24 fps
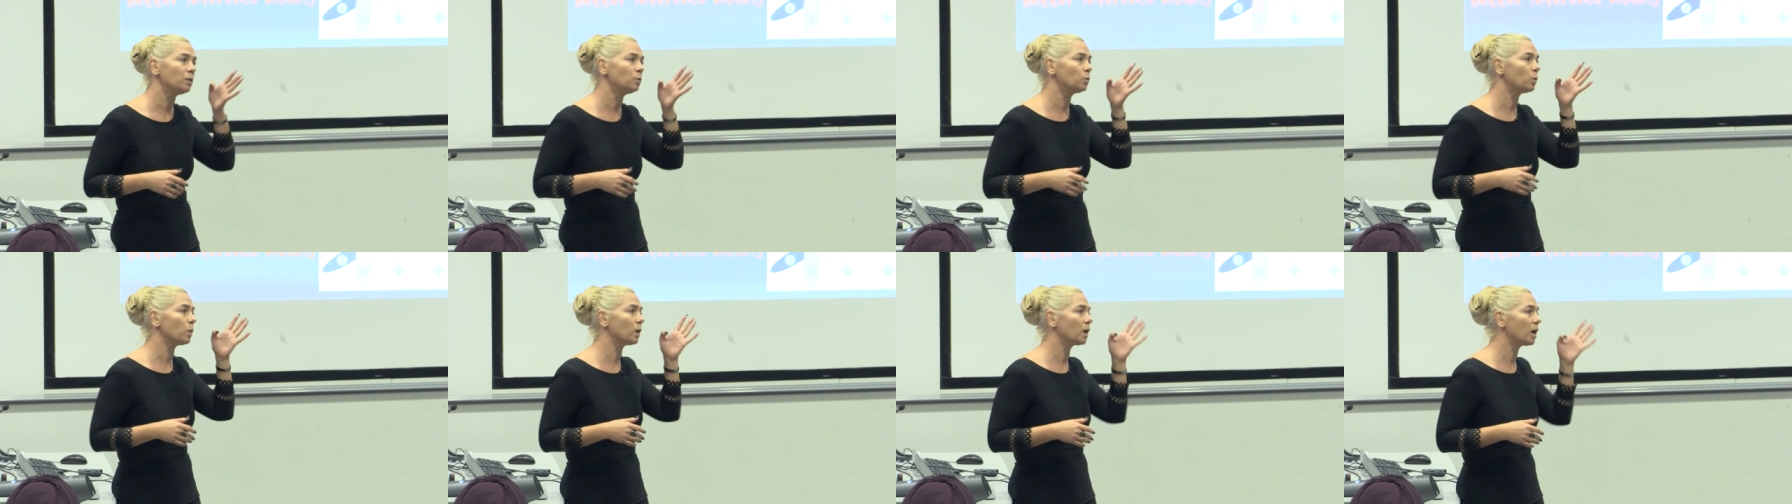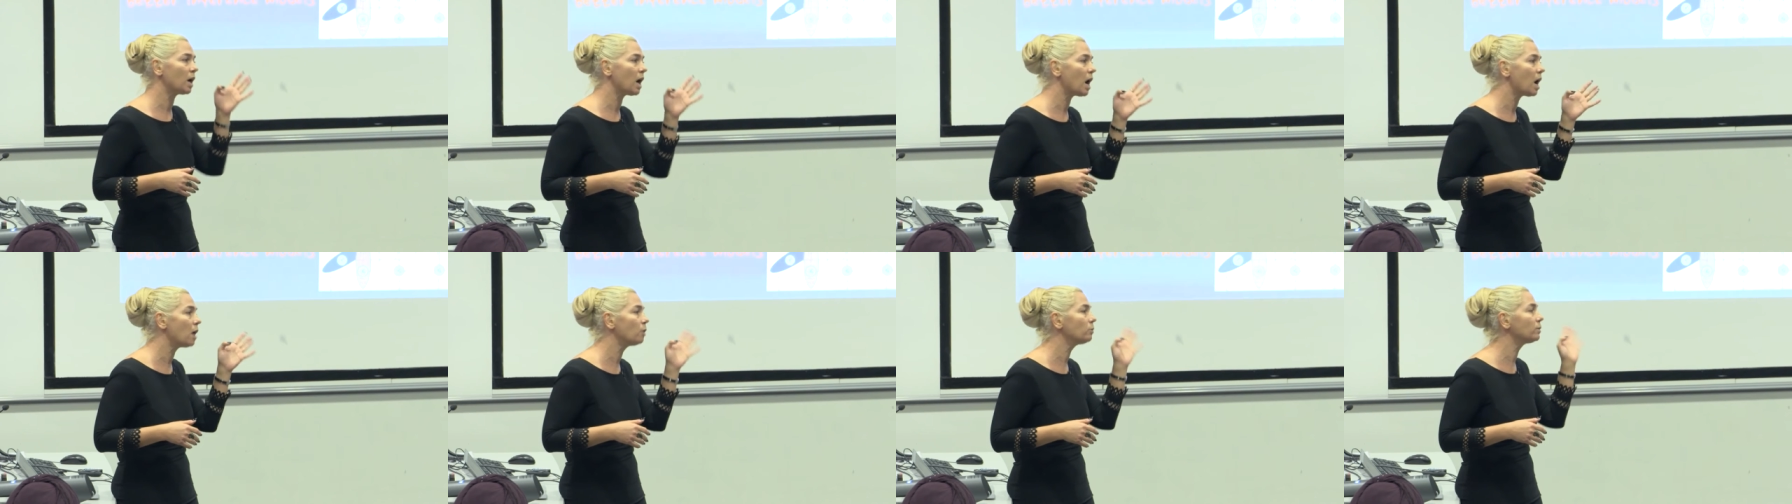into
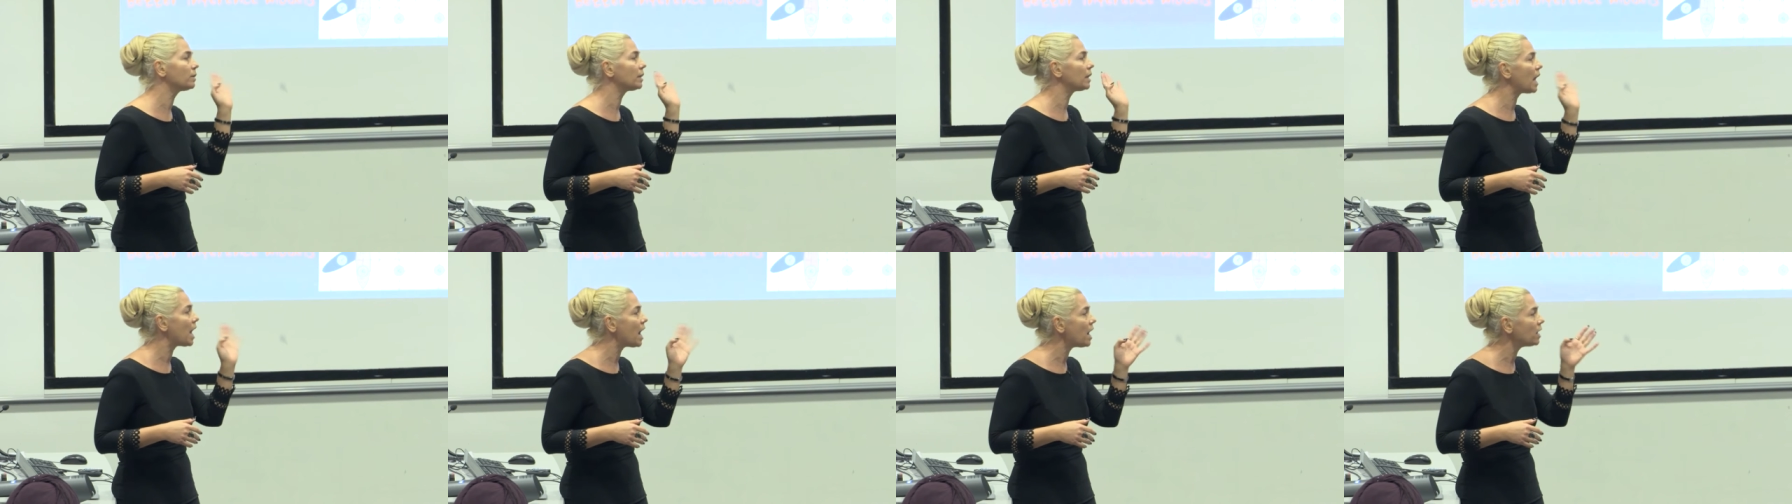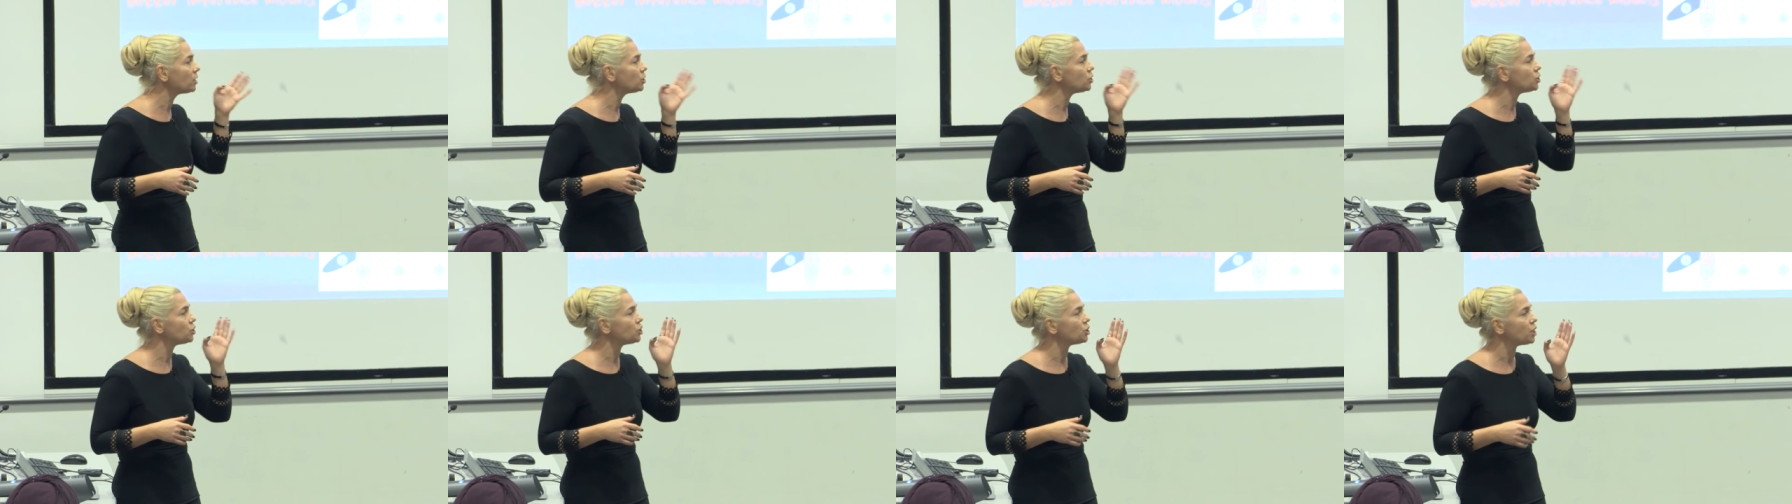account
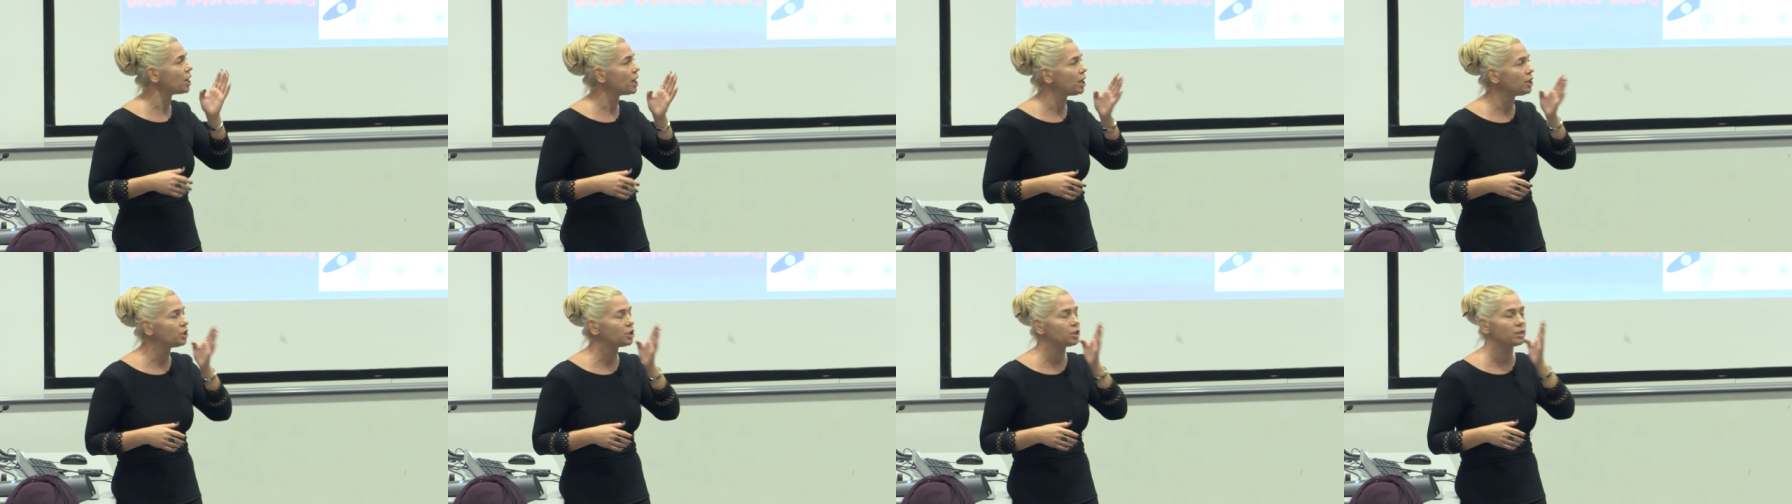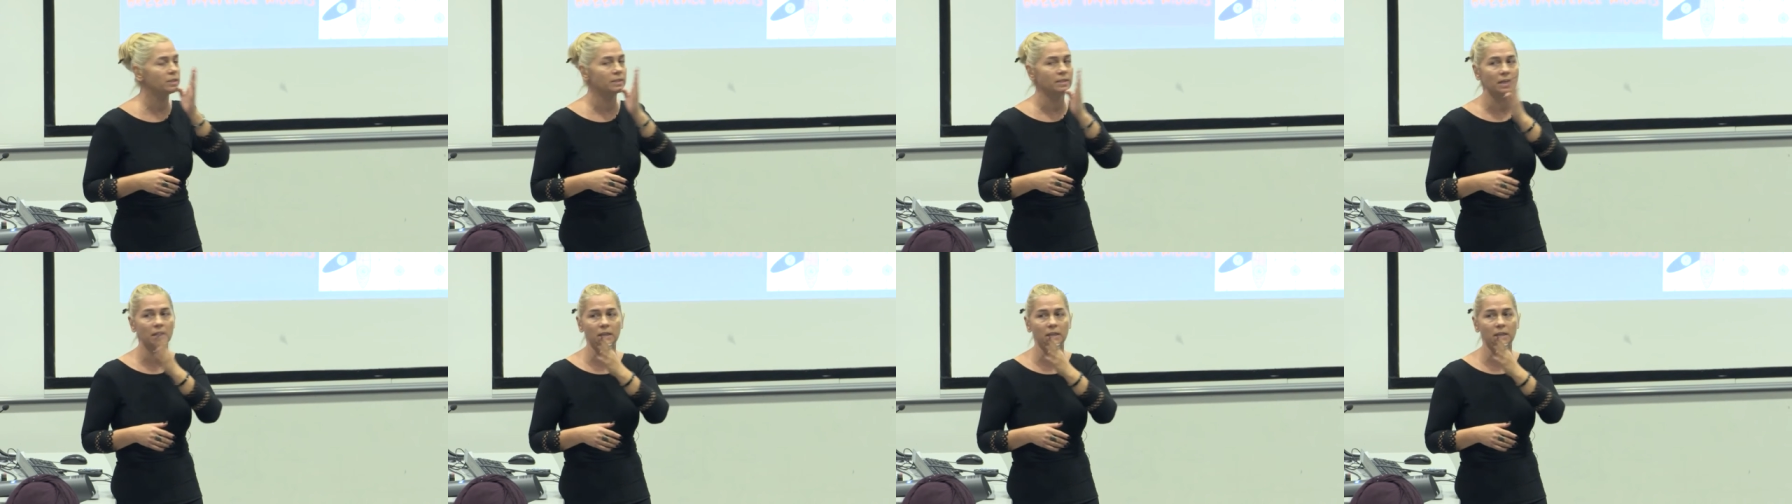large changes